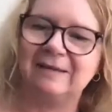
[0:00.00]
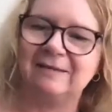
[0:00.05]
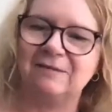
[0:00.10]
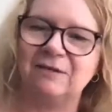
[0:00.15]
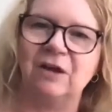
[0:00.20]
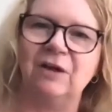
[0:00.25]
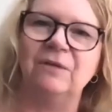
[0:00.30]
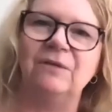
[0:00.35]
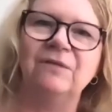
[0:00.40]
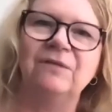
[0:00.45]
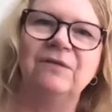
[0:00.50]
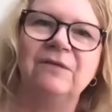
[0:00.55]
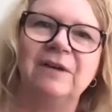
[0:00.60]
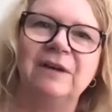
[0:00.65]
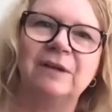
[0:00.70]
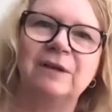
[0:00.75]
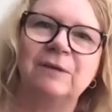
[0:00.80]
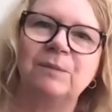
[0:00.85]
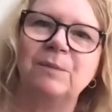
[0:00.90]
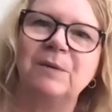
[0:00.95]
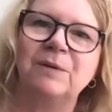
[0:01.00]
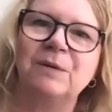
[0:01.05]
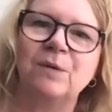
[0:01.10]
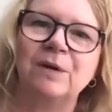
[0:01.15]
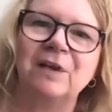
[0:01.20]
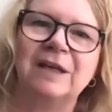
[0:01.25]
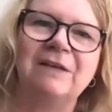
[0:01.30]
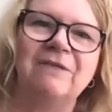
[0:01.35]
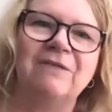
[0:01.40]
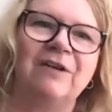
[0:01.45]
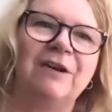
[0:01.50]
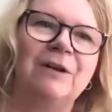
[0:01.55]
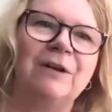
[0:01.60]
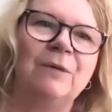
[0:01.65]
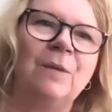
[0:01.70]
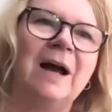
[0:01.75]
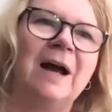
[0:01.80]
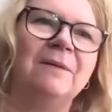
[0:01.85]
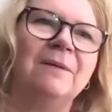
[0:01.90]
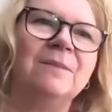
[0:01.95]
So it's been working very
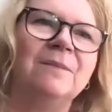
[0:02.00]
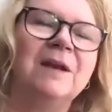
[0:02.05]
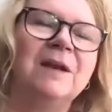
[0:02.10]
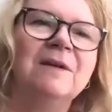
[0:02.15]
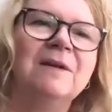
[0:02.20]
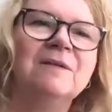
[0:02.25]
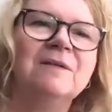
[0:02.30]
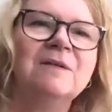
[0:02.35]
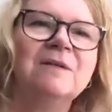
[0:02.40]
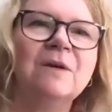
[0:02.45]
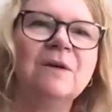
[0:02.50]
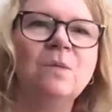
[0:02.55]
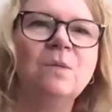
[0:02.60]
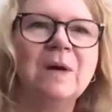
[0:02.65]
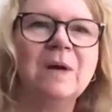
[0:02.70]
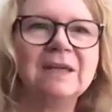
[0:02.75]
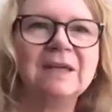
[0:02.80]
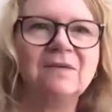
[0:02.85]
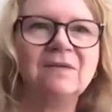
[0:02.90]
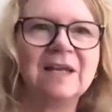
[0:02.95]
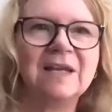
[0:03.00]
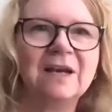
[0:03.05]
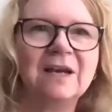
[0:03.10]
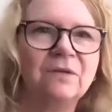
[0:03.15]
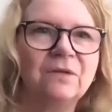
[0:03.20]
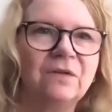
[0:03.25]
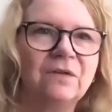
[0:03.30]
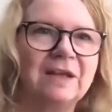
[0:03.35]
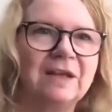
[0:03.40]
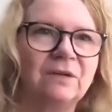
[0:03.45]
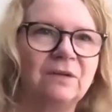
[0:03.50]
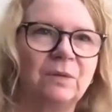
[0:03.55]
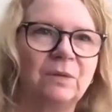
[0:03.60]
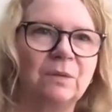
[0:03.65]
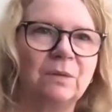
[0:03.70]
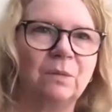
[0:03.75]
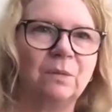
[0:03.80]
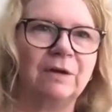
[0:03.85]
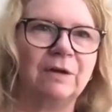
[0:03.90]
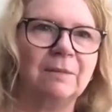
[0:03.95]
well. So one of the other things
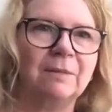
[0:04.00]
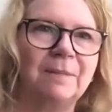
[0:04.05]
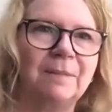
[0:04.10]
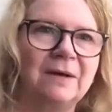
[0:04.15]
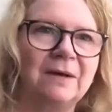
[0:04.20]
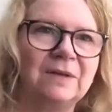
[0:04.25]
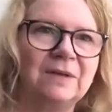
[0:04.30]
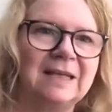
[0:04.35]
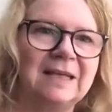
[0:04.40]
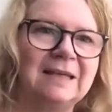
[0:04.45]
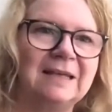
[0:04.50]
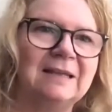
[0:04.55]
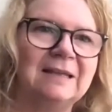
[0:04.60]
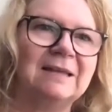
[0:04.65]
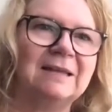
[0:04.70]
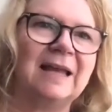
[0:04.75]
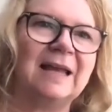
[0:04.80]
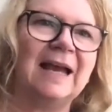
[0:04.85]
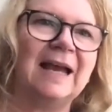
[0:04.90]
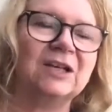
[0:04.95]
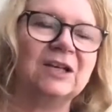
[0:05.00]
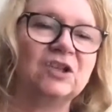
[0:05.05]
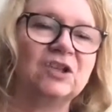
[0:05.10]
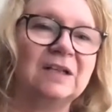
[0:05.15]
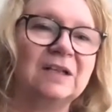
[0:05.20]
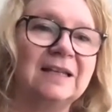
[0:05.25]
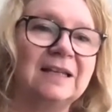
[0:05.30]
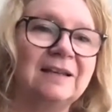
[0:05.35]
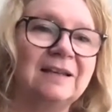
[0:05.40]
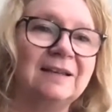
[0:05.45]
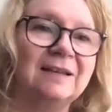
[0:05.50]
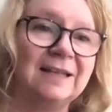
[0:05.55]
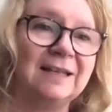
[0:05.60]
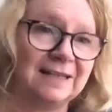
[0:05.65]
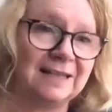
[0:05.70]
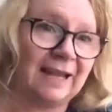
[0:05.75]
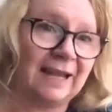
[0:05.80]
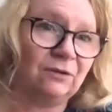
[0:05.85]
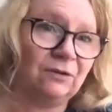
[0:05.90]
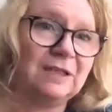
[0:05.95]
we worry about is actually
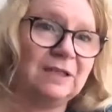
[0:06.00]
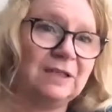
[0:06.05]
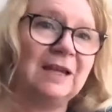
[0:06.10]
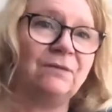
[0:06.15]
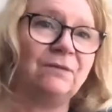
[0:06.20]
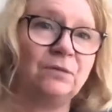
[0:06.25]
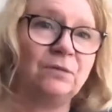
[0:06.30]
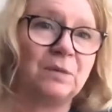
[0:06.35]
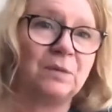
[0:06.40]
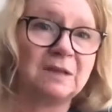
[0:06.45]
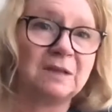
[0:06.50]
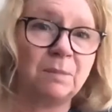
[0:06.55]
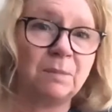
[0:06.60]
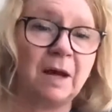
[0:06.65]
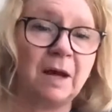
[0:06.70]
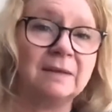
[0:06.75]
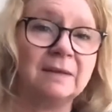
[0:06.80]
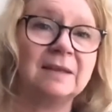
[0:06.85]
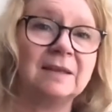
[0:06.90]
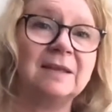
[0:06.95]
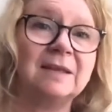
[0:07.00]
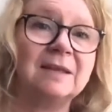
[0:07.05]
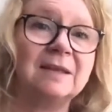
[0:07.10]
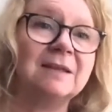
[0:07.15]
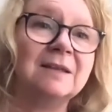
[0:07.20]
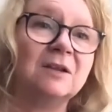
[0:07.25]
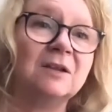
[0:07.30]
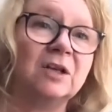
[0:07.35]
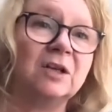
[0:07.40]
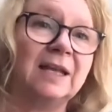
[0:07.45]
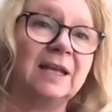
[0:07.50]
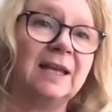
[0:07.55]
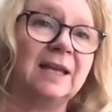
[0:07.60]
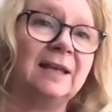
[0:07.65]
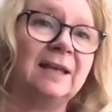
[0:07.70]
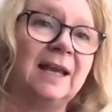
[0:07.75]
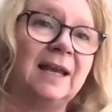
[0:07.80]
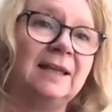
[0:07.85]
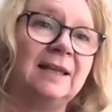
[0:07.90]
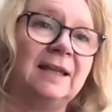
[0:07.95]
linearity of the response. And this is looking
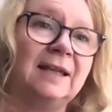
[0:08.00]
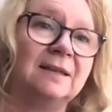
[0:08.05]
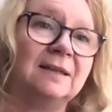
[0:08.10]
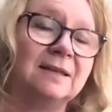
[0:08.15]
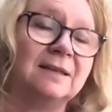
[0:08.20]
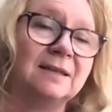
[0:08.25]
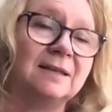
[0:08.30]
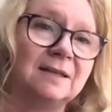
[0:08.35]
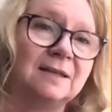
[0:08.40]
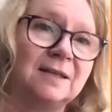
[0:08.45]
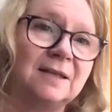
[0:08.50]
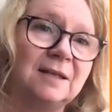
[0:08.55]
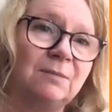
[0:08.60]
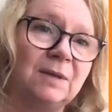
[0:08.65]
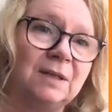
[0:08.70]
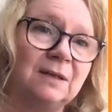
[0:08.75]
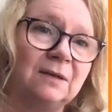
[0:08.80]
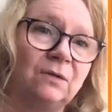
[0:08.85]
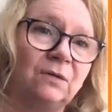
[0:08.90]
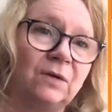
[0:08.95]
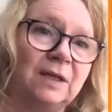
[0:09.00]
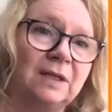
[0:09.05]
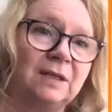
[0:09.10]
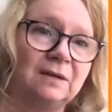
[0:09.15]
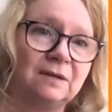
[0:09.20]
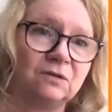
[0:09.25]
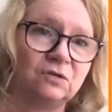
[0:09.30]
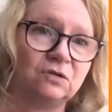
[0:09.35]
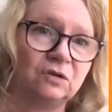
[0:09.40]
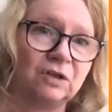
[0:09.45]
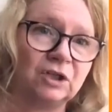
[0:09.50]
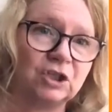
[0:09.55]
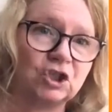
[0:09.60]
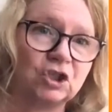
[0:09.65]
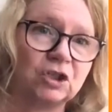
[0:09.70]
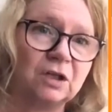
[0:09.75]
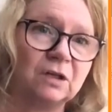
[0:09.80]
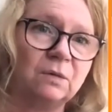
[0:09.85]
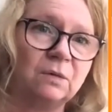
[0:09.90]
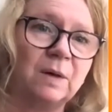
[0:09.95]
again at the 60-minute gradient, the
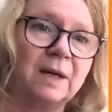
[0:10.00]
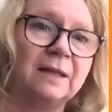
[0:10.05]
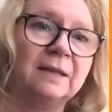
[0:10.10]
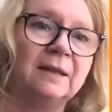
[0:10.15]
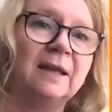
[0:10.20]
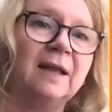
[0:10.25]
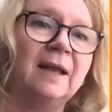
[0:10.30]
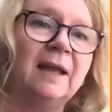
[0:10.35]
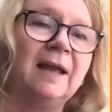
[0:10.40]
traditional one.